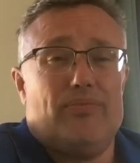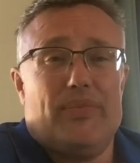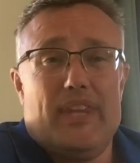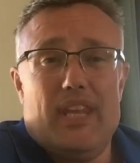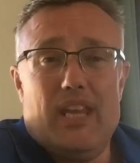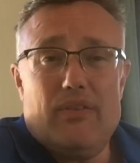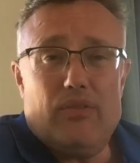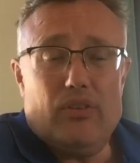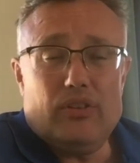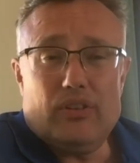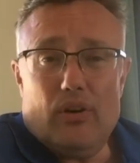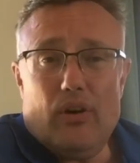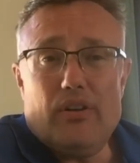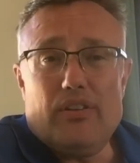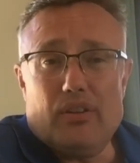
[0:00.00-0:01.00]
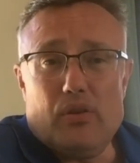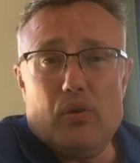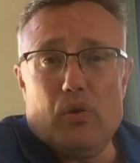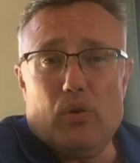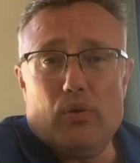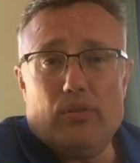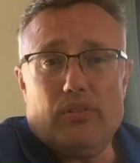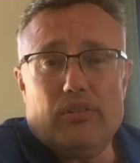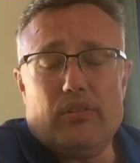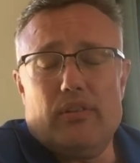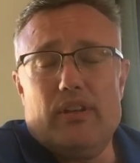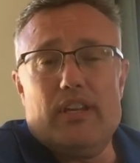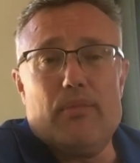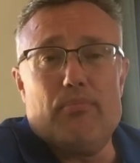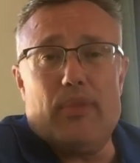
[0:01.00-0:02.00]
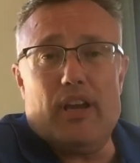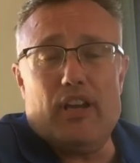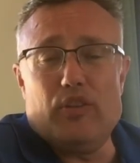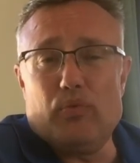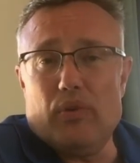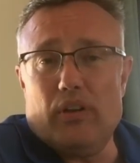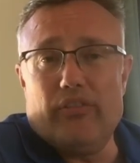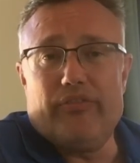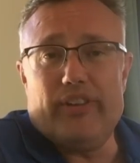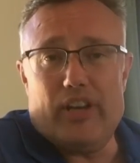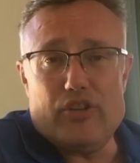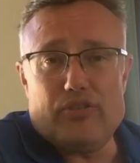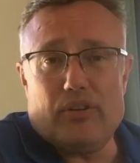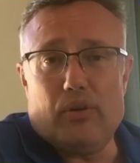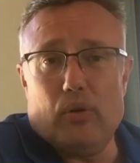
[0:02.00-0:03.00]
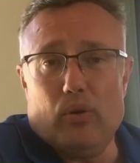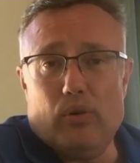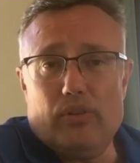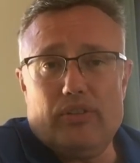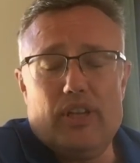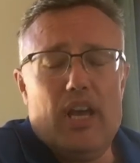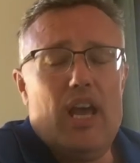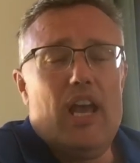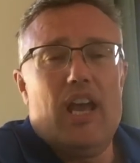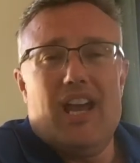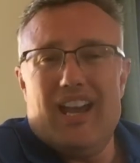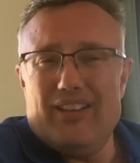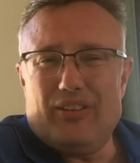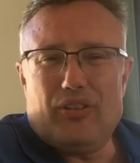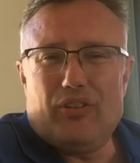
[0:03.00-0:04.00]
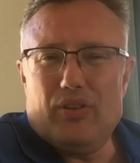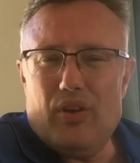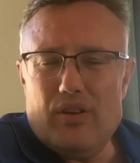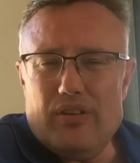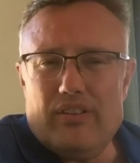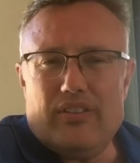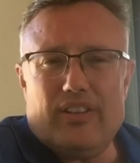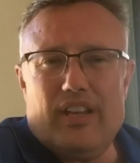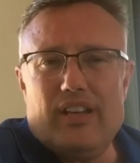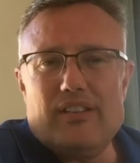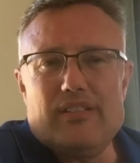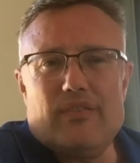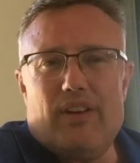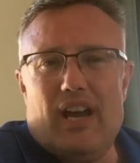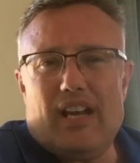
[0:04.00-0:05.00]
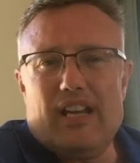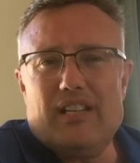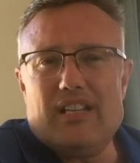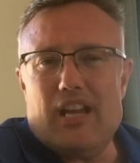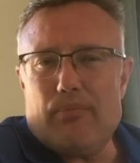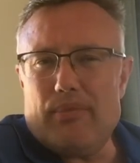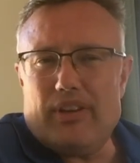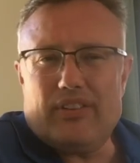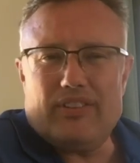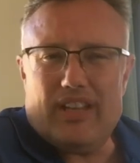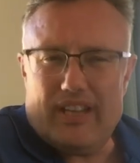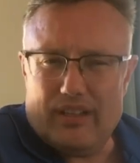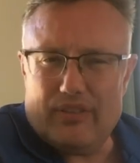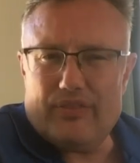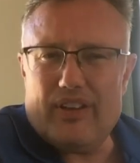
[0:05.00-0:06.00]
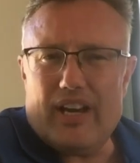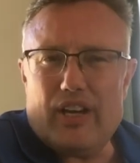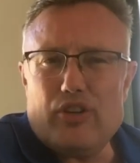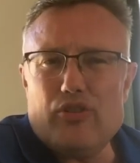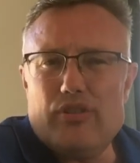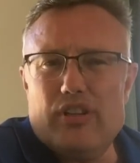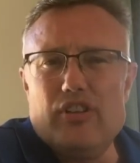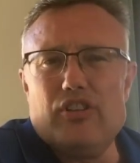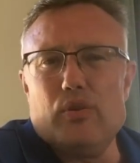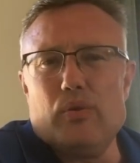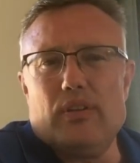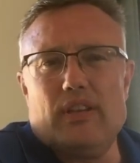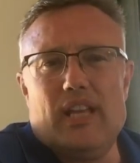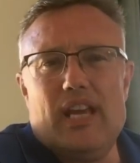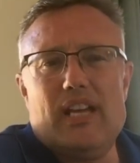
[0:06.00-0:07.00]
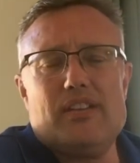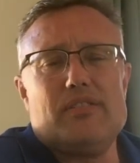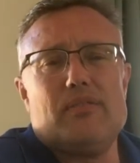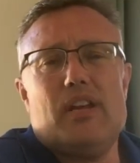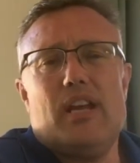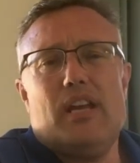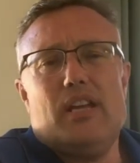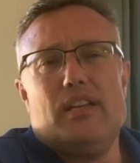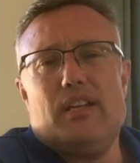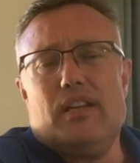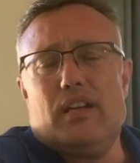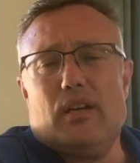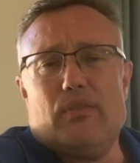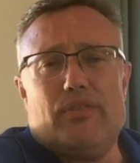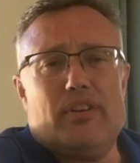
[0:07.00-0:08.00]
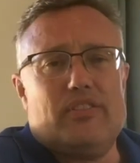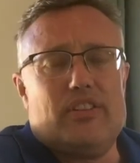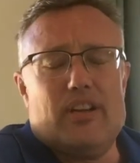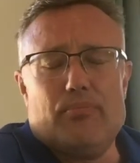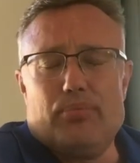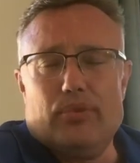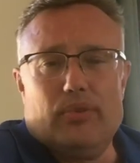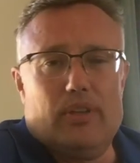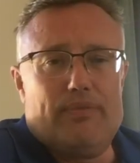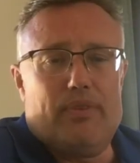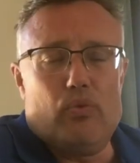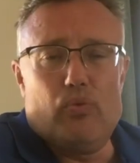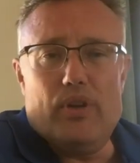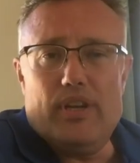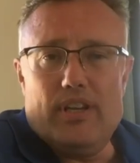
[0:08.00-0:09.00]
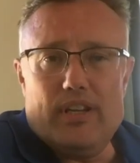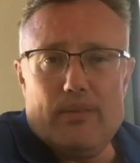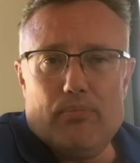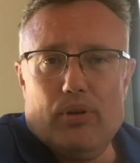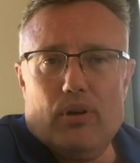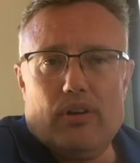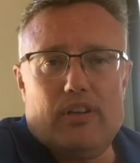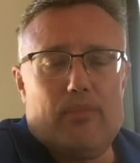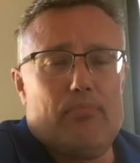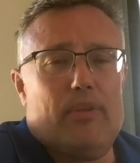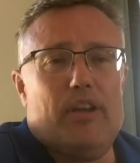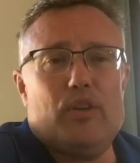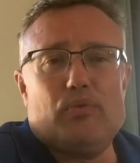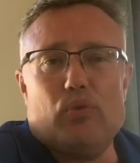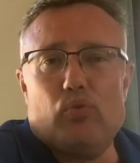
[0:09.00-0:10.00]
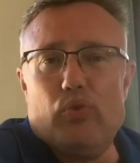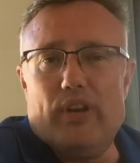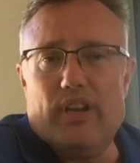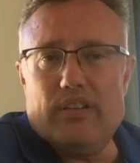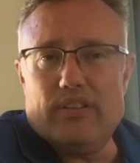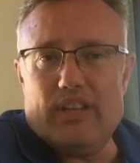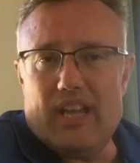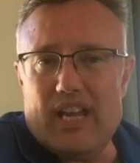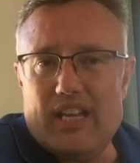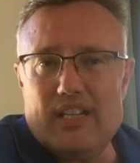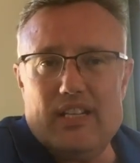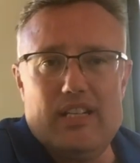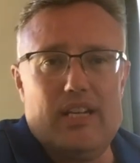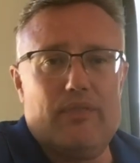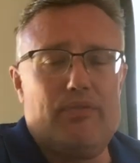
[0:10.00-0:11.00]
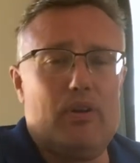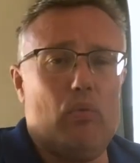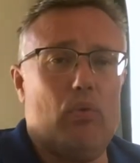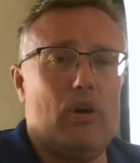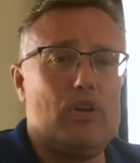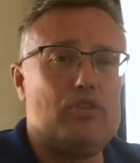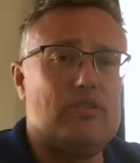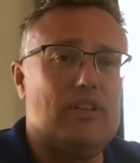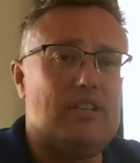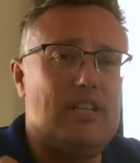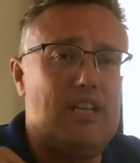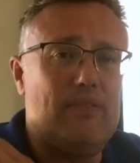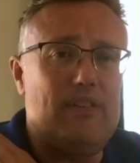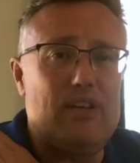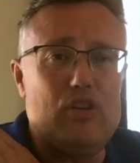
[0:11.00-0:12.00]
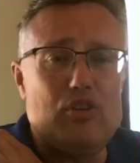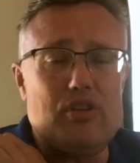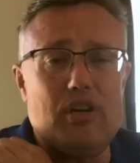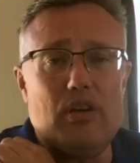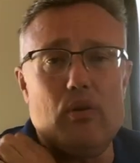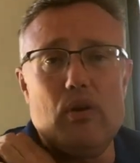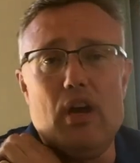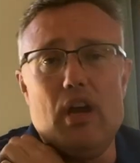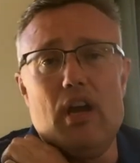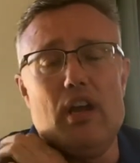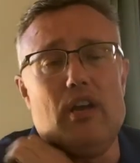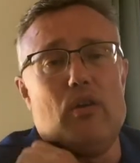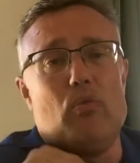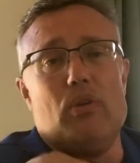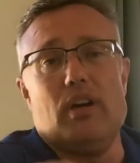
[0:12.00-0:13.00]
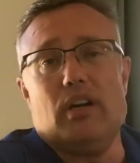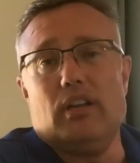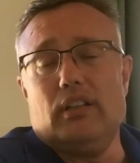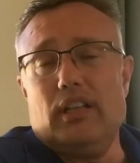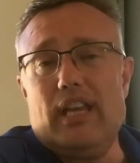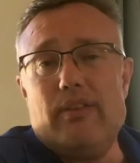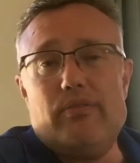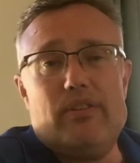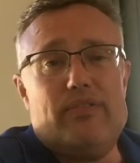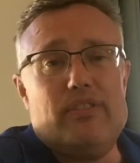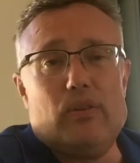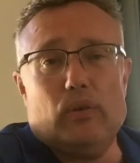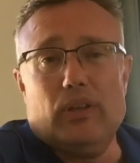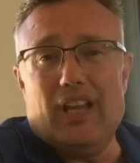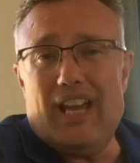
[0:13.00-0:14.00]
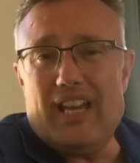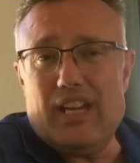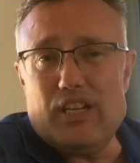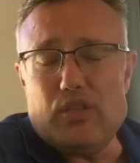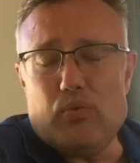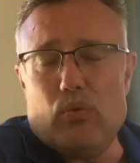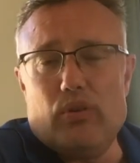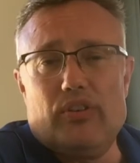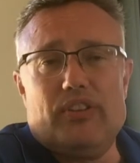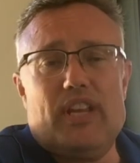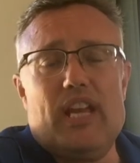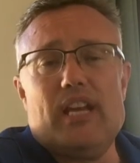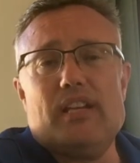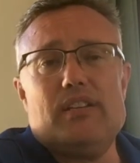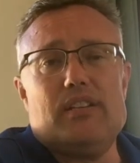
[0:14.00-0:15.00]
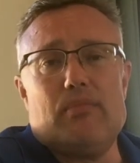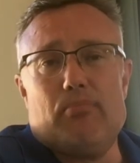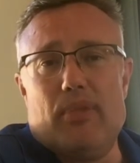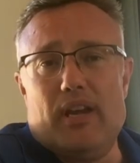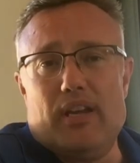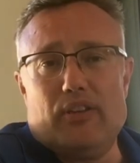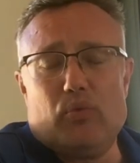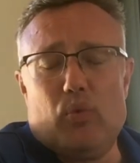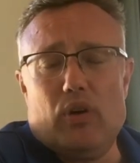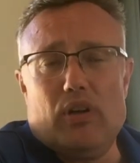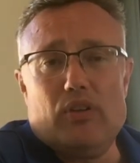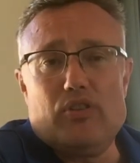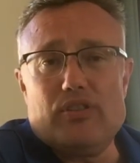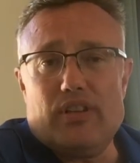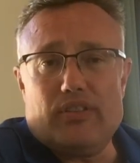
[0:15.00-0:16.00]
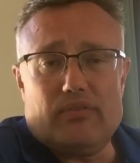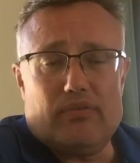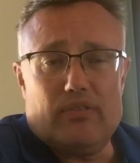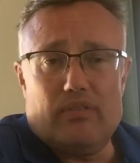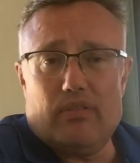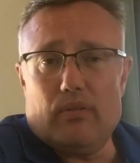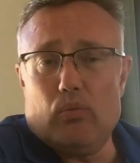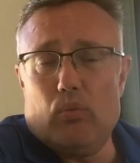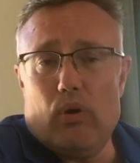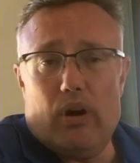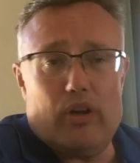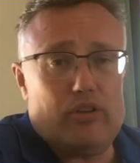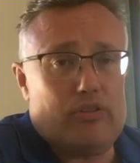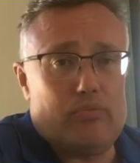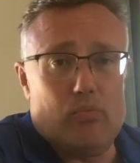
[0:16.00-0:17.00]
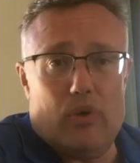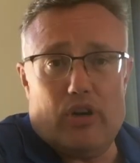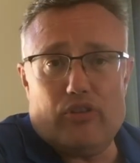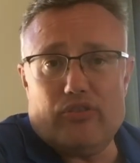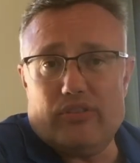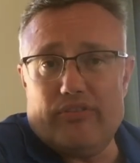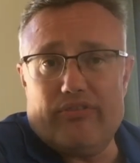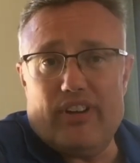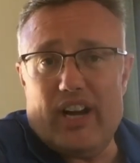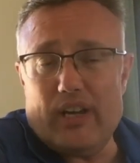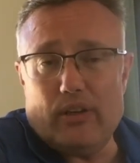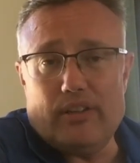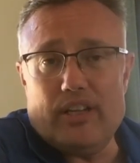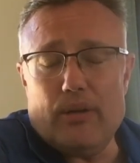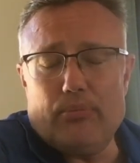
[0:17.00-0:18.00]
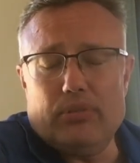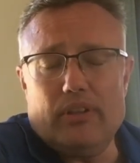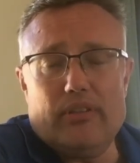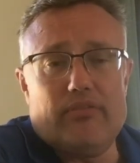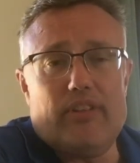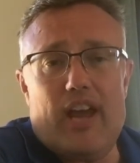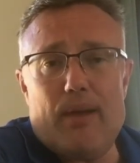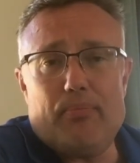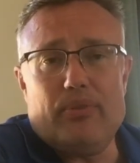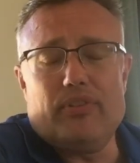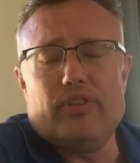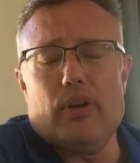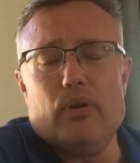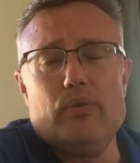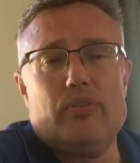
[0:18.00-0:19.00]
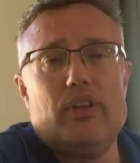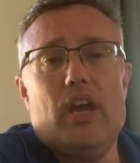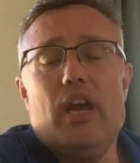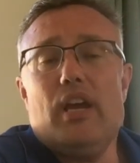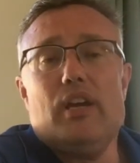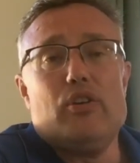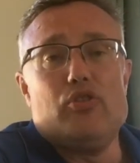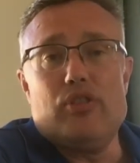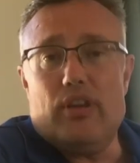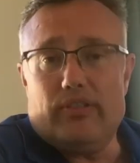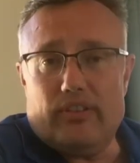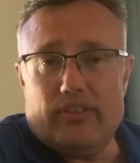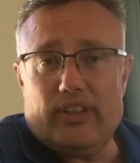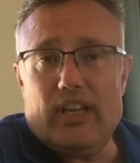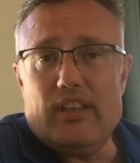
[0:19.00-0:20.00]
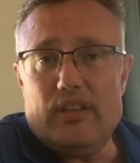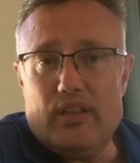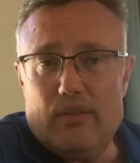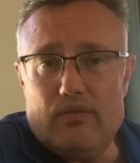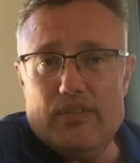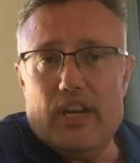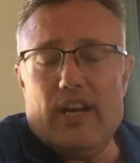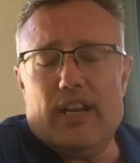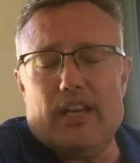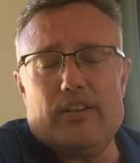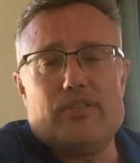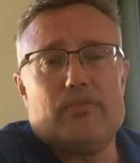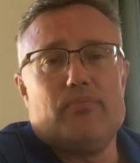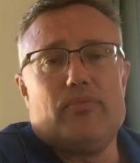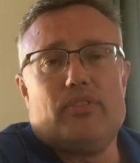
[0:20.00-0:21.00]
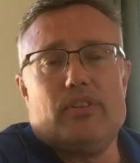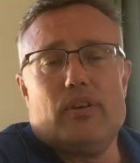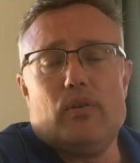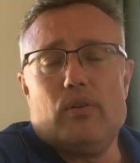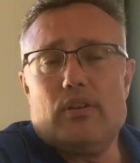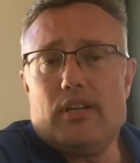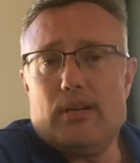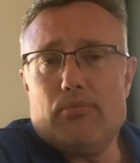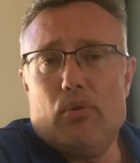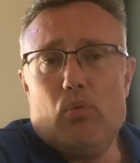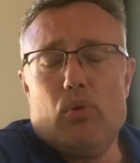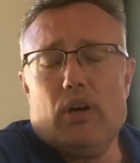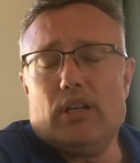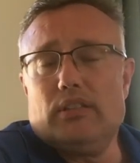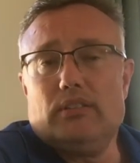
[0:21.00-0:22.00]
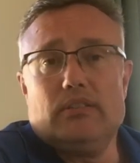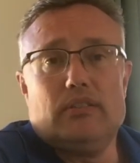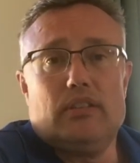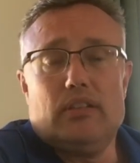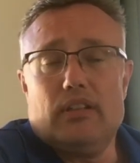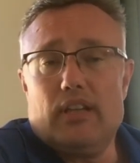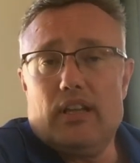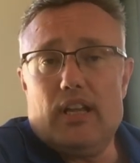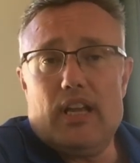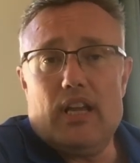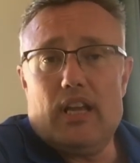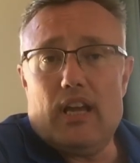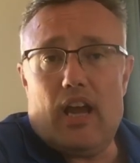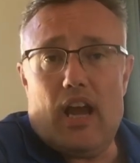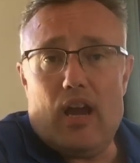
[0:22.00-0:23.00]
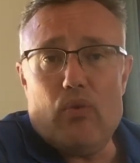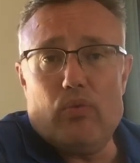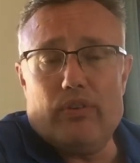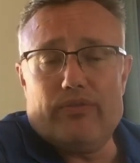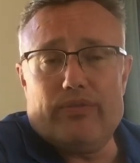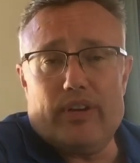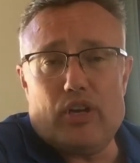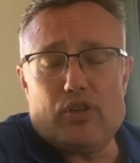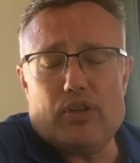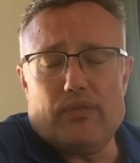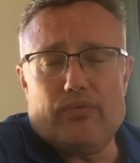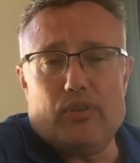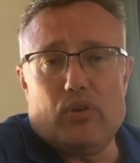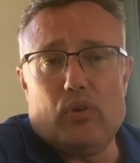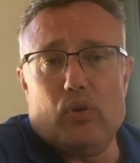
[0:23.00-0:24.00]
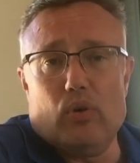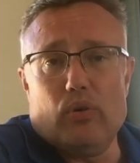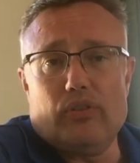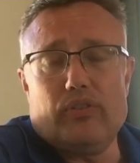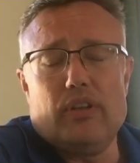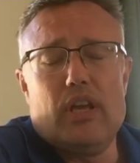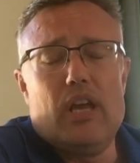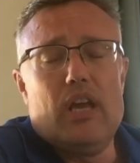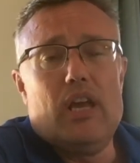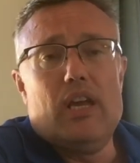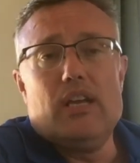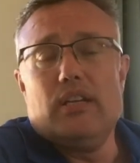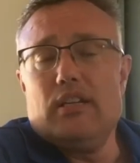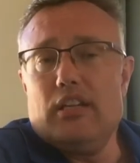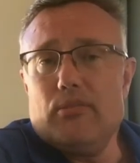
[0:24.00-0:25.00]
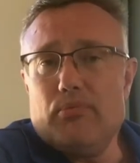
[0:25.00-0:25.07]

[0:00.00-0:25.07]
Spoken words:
if you started the course, you may as well finish the course. There's a certain sense of academic satisfaction in doing that. You know, for example, if you're reading a book, you may as well read it to the end. If you're watching a TV show, well, even if you don't like it towards the end, you may as well just watch the final couple of episodes just to say that you've done it. So number one, I would finish off the course. Number